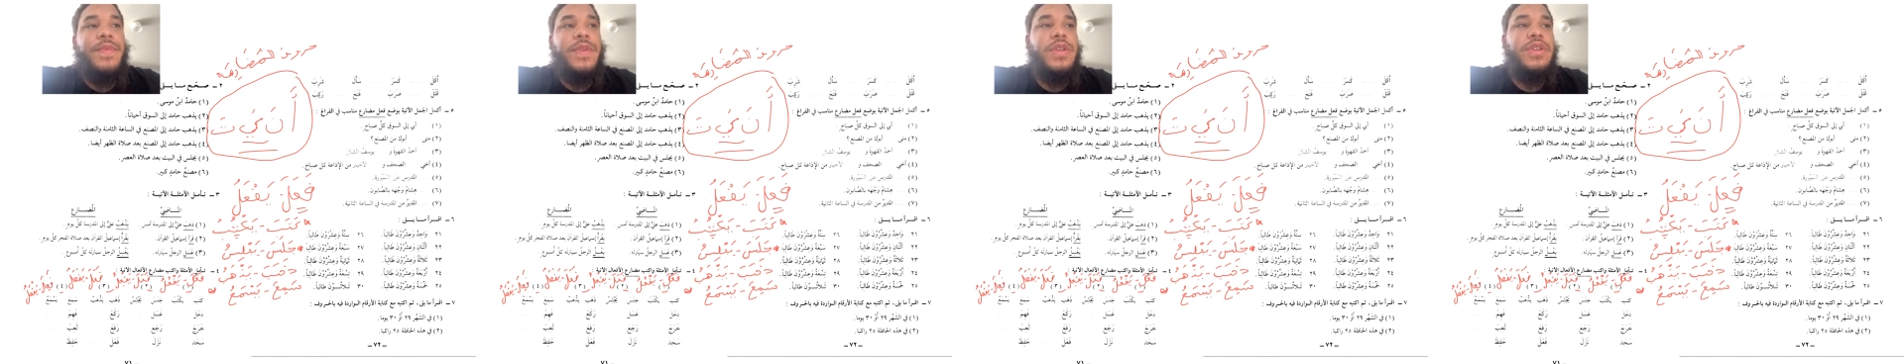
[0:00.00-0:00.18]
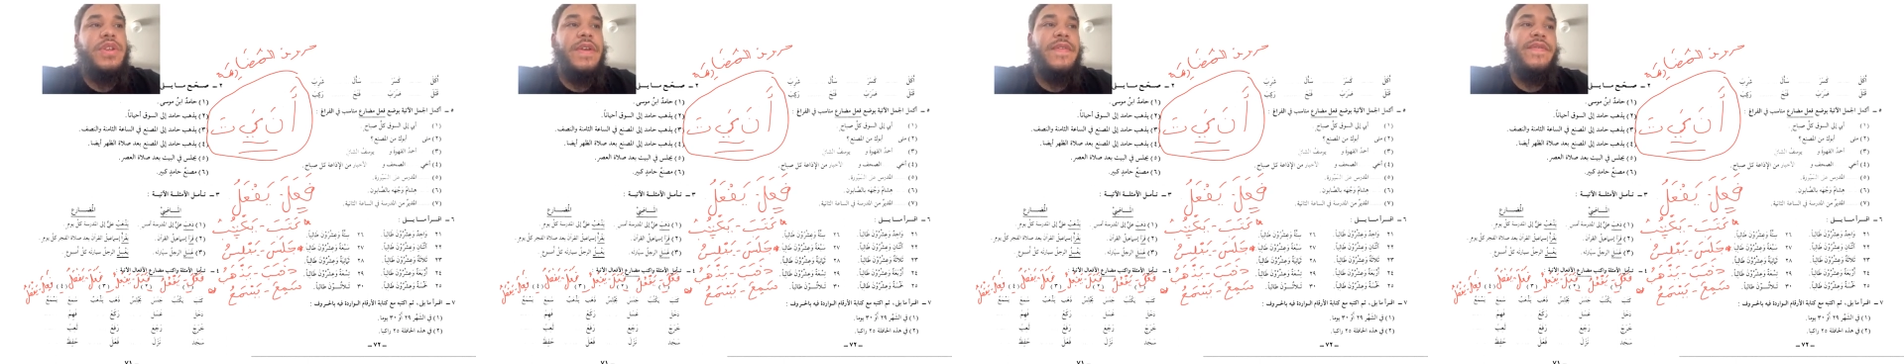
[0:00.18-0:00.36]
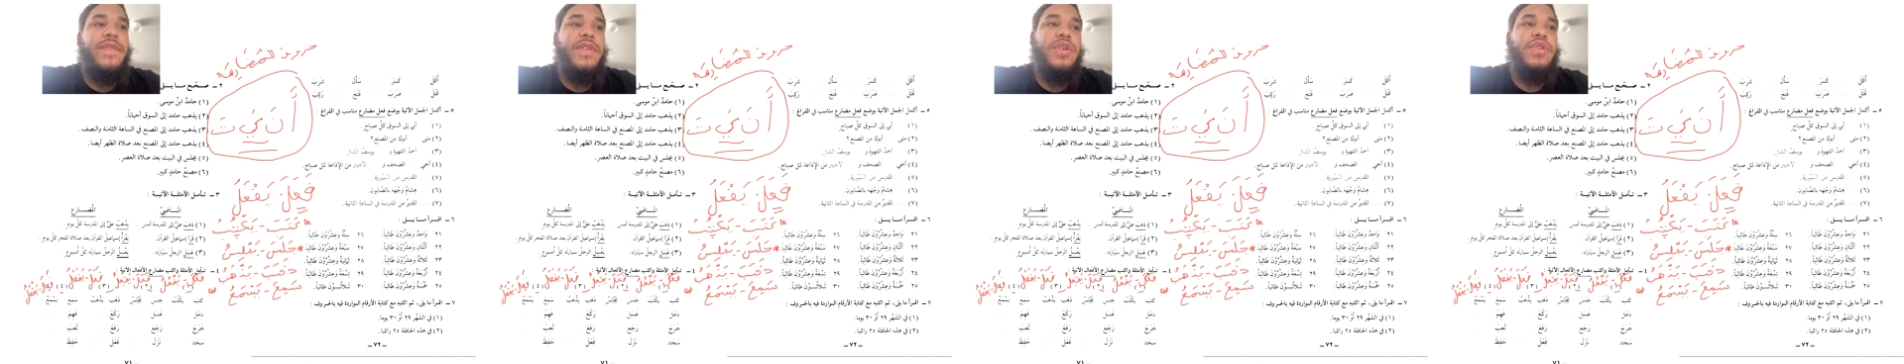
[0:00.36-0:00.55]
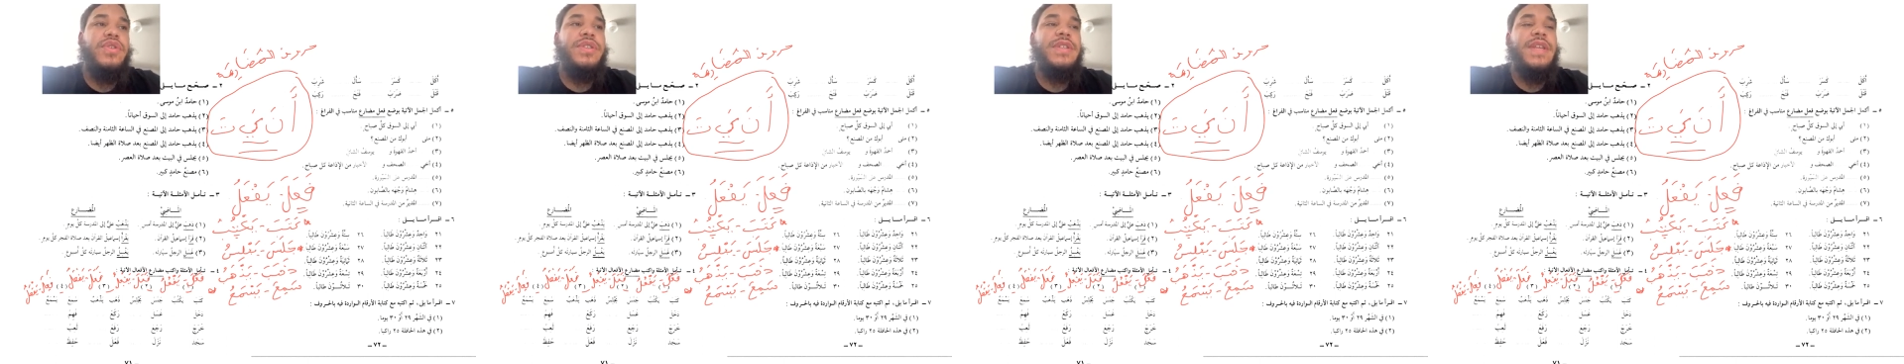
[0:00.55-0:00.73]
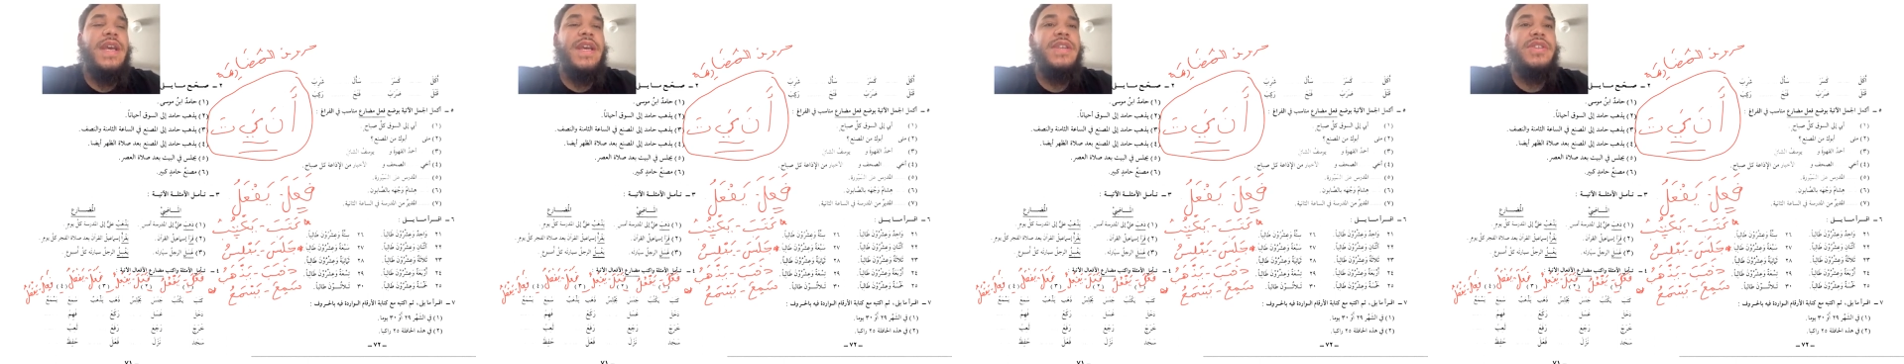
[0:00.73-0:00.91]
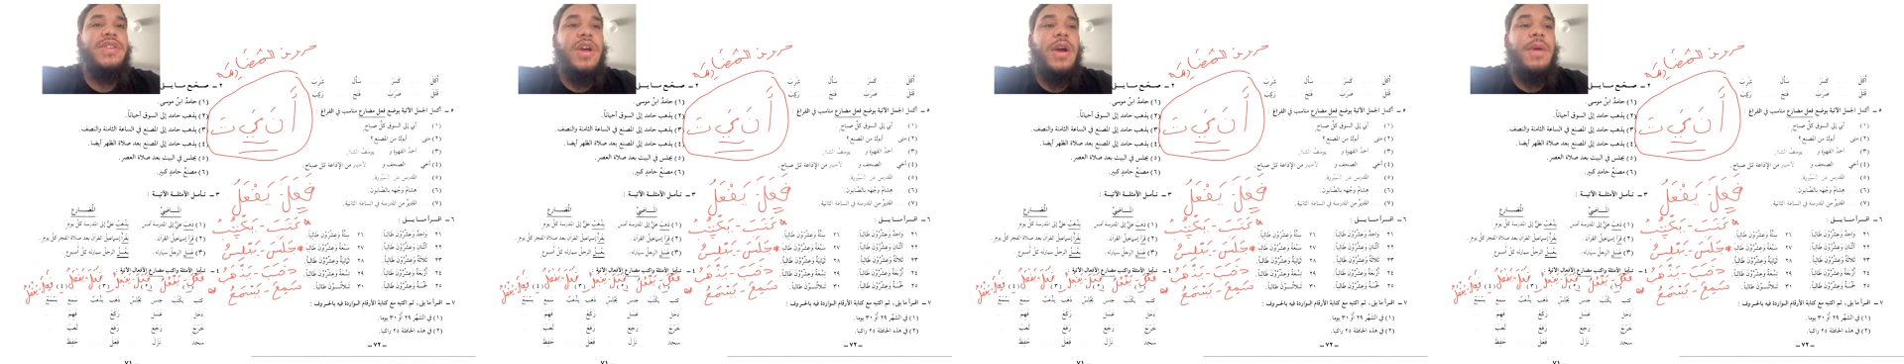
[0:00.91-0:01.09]
So it follows the
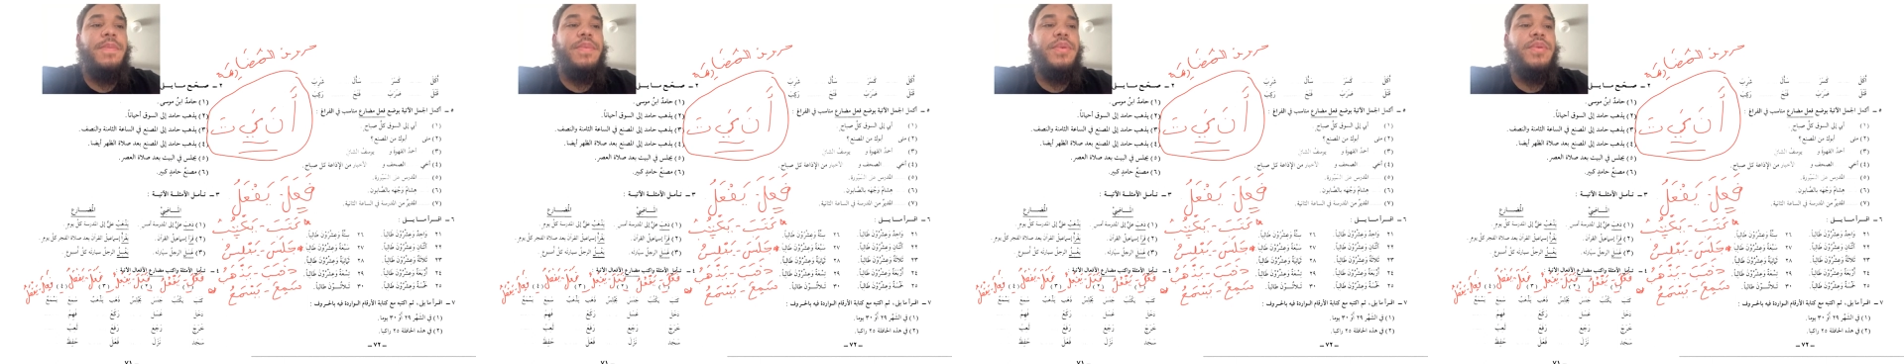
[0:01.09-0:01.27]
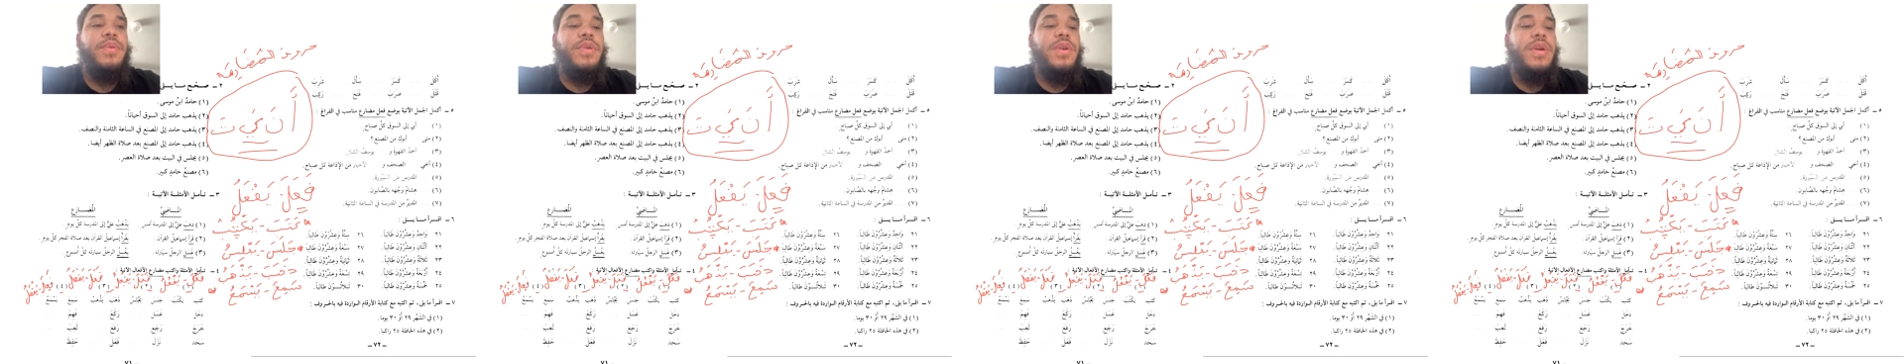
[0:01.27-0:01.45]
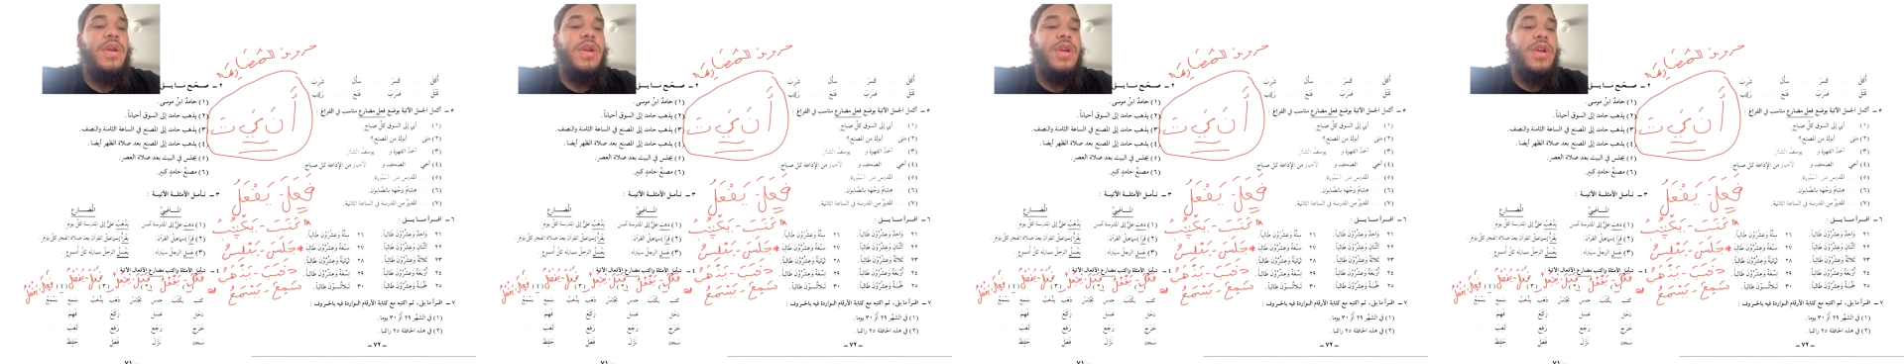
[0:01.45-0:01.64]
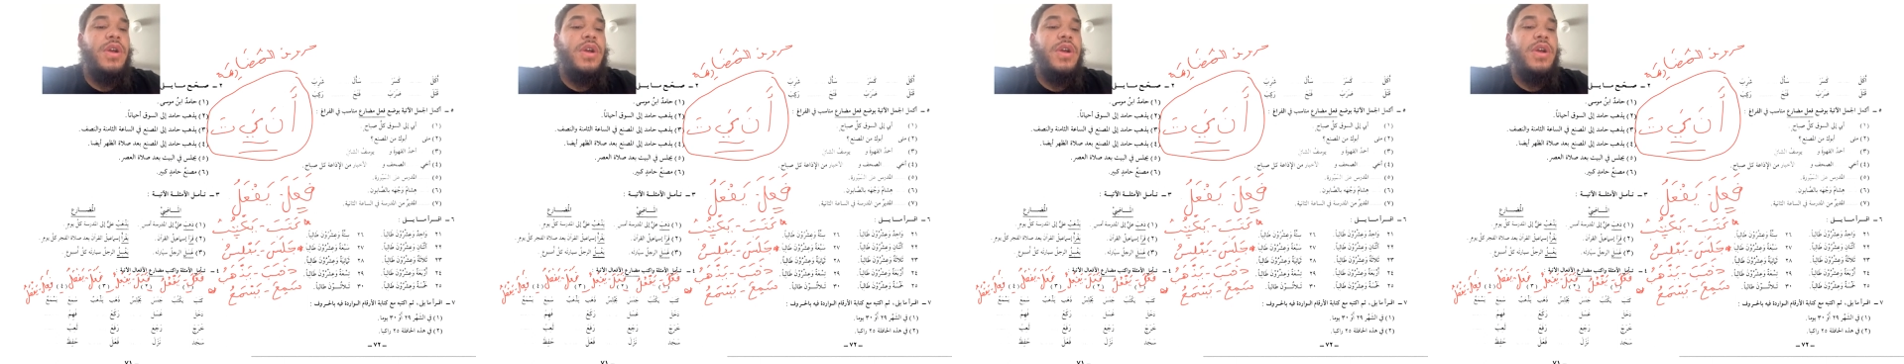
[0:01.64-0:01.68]
example